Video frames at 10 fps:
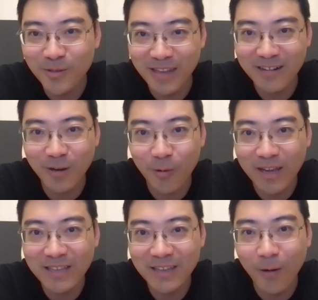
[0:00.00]
They're
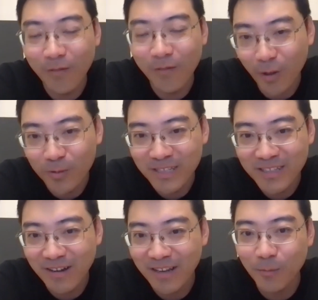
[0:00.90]
already overloaded,
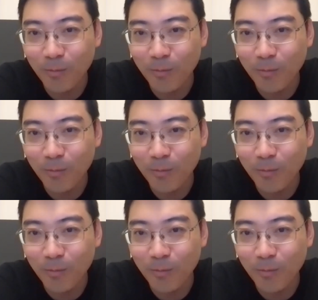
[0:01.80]
right?